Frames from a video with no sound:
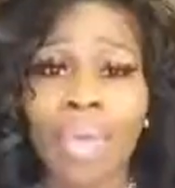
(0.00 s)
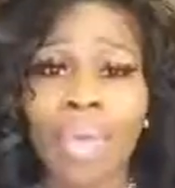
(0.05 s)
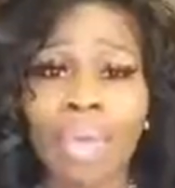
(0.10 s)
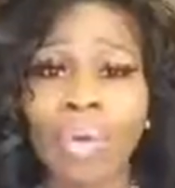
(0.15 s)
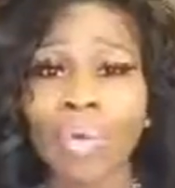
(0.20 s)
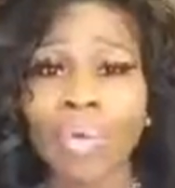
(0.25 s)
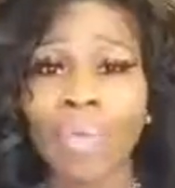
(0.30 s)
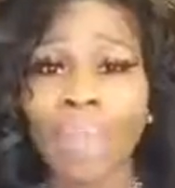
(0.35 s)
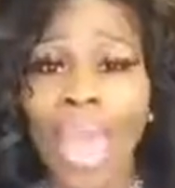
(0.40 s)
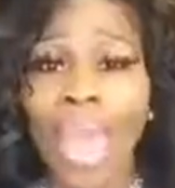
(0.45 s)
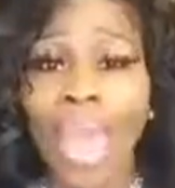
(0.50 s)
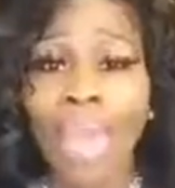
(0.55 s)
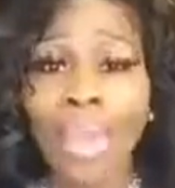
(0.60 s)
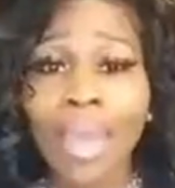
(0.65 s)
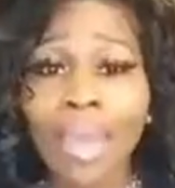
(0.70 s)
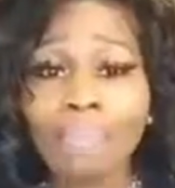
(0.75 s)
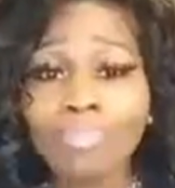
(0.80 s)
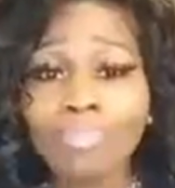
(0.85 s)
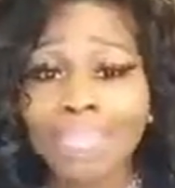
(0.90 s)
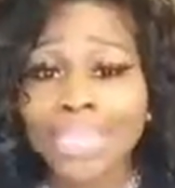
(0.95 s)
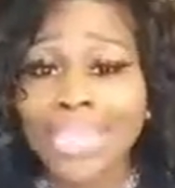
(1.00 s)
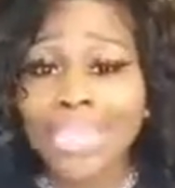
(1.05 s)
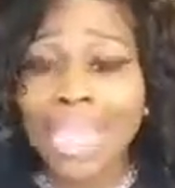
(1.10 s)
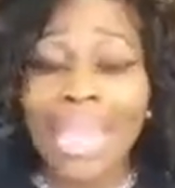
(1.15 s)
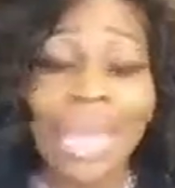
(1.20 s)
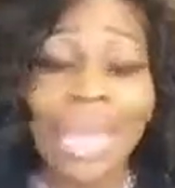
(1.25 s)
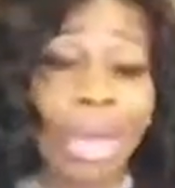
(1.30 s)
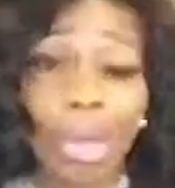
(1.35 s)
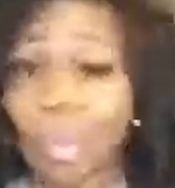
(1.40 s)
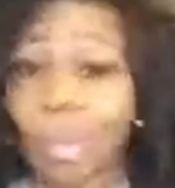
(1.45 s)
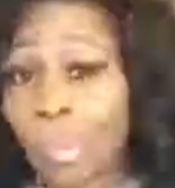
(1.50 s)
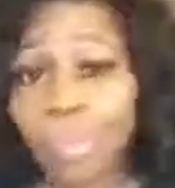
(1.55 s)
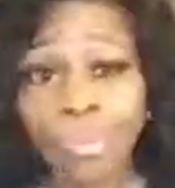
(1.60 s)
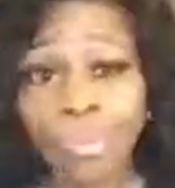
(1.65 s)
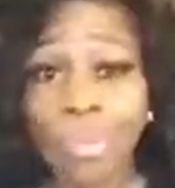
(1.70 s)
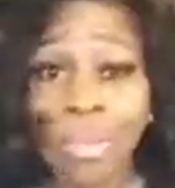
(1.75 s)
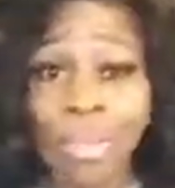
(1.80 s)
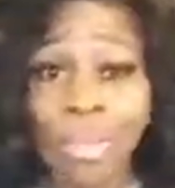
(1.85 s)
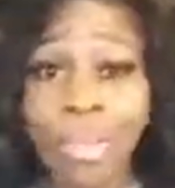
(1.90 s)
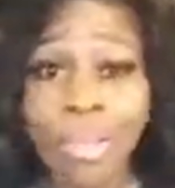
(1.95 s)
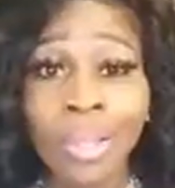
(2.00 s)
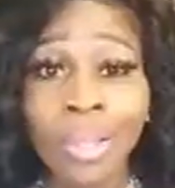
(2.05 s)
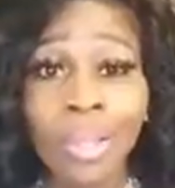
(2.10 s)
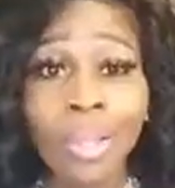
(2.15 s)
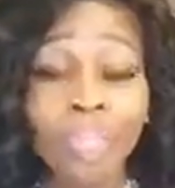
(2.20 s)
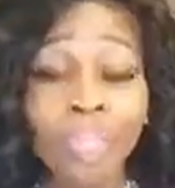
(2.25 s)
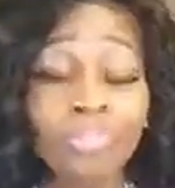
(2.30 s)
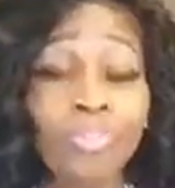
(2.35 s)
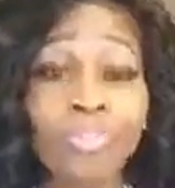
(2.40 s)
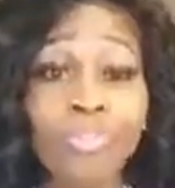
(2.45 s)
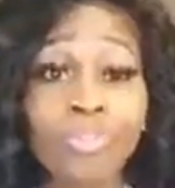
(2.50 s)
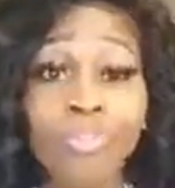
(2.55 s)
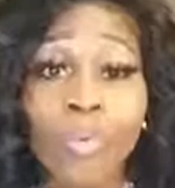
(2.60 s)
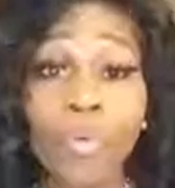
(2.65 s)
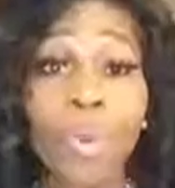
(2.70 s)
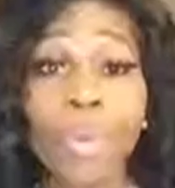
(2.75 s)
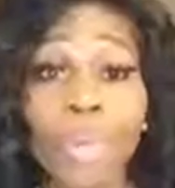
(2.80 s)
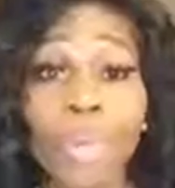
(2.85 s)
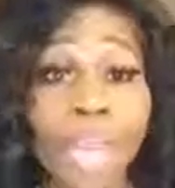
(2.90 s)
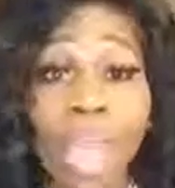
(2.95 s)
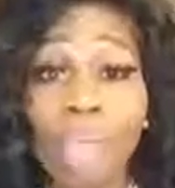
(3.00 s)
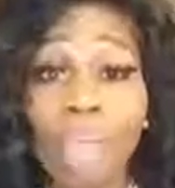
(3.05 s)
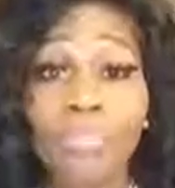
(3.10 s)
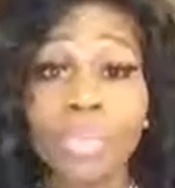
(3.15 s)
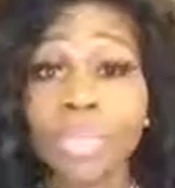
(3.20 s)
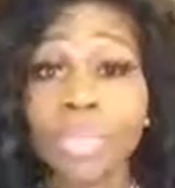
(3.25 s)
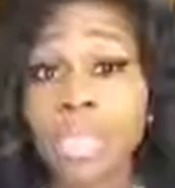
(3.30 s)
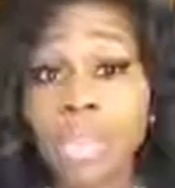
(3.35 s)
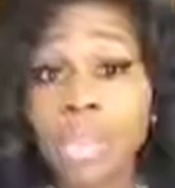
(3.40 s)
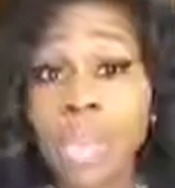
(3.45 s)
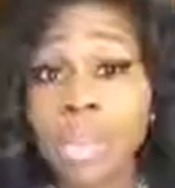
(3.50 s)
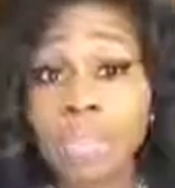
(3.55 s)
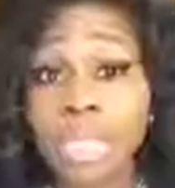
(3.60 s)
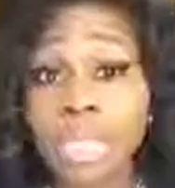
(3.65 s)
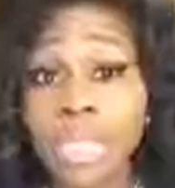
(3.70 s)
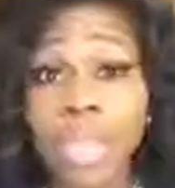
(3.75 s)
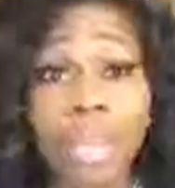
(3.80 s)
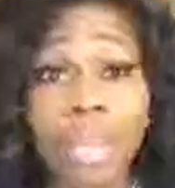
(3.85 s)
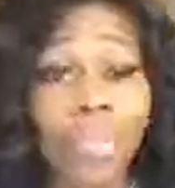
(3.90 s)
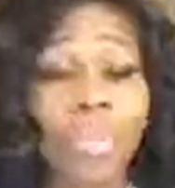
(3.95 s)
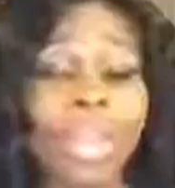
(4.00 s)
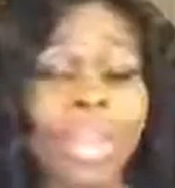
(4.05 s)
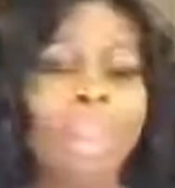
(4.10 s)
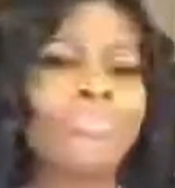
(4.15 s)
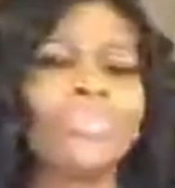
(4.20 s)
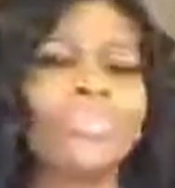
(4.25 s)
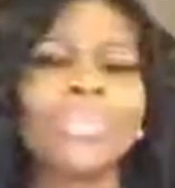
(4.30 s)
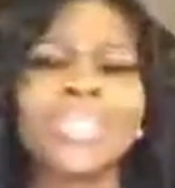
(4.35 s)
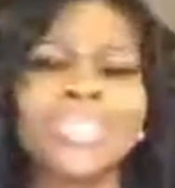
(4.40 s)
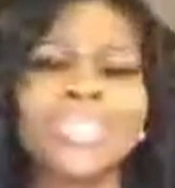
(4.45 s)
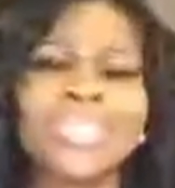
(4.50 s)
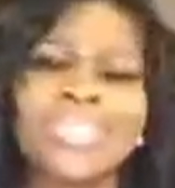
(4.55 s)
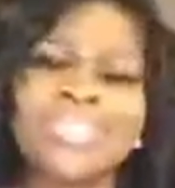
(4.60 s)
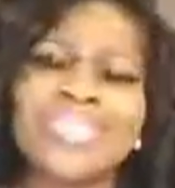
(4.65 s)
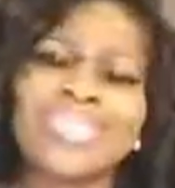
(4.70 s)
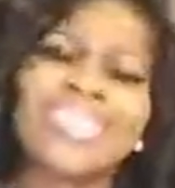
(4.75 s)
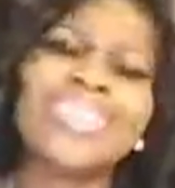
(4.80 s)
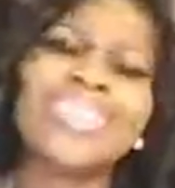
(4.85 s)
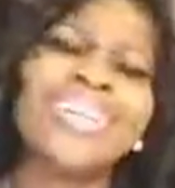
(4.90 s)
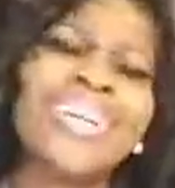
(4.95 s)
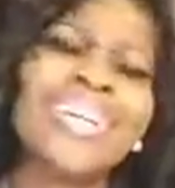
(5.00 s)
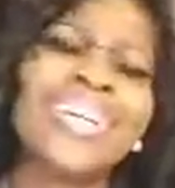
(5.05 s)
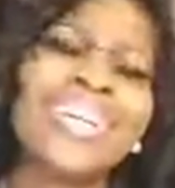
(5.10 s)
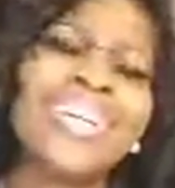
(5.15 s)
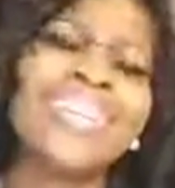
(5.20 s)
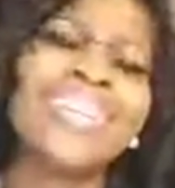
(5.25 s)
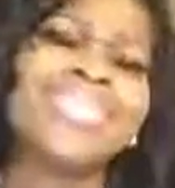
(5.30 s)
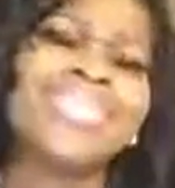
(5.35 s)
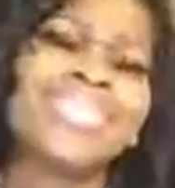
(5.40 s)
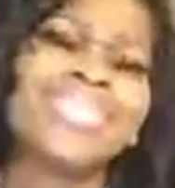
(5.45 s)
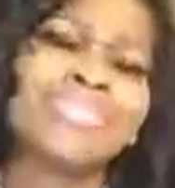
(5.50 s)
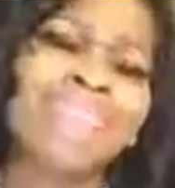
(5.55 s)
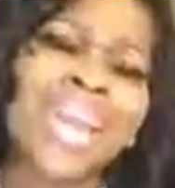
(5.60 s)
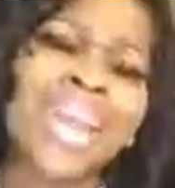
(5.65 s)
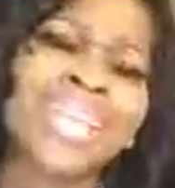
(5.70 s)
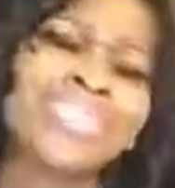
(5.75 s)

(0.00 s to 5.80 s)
for whatever. You know what I mean? Like, whatever is good to my soul. You know what I'm saying?